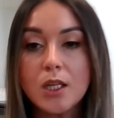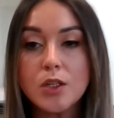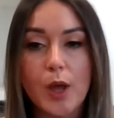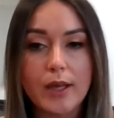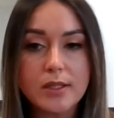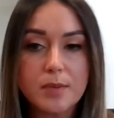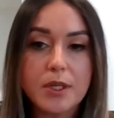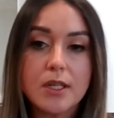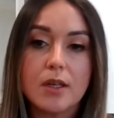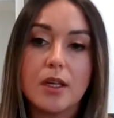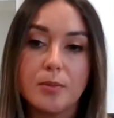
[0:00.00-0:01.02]
So as
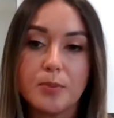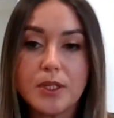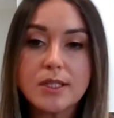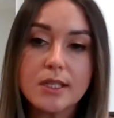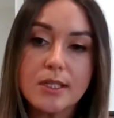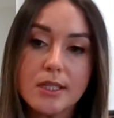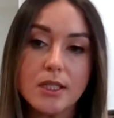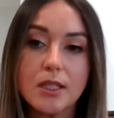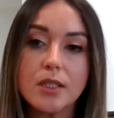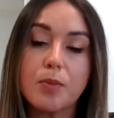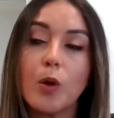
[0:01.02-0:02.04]
a business, the
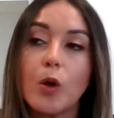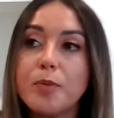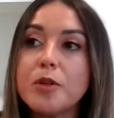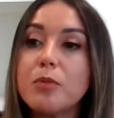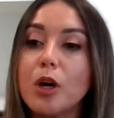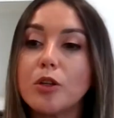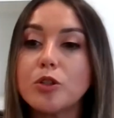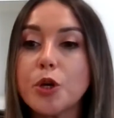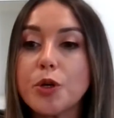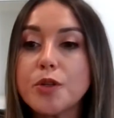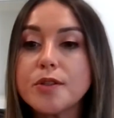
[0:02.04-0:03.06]
deployment model
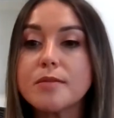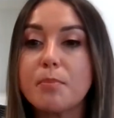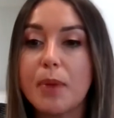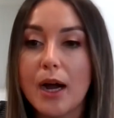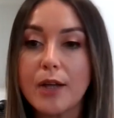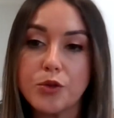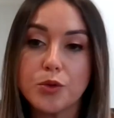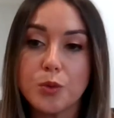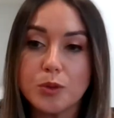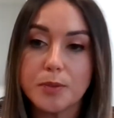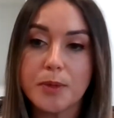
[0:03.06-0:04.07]
chosen by you
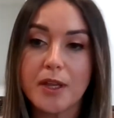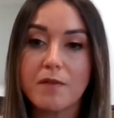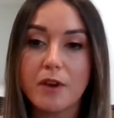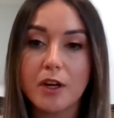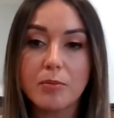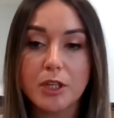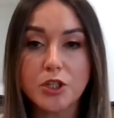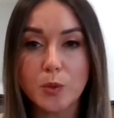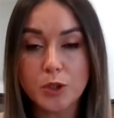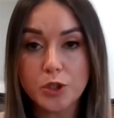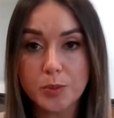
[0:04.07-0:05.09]
will depend very much on
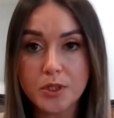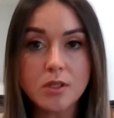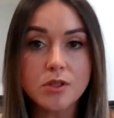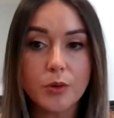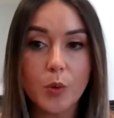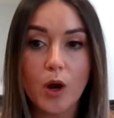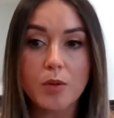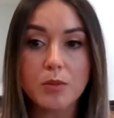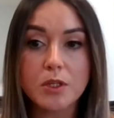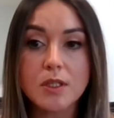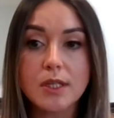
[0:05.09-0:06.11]
what your business
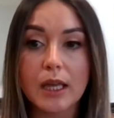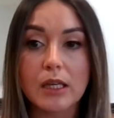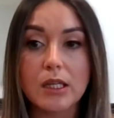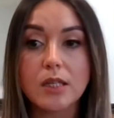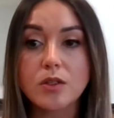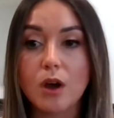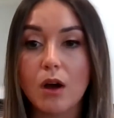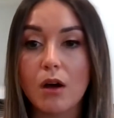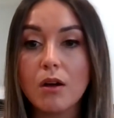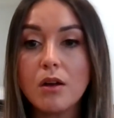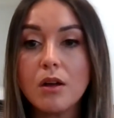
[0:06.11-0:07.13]
requirements and needs
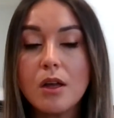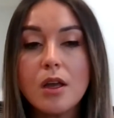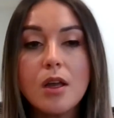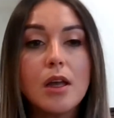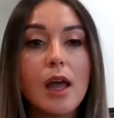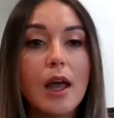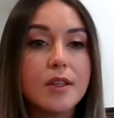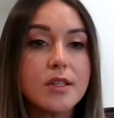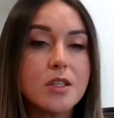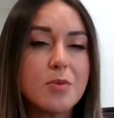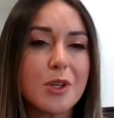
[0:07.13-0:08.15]
are. And this
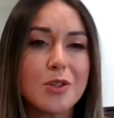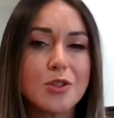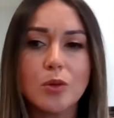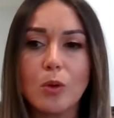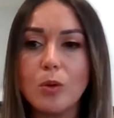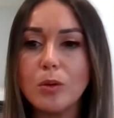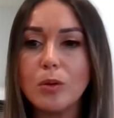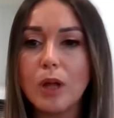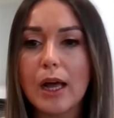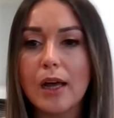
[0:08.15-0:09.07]
is because not all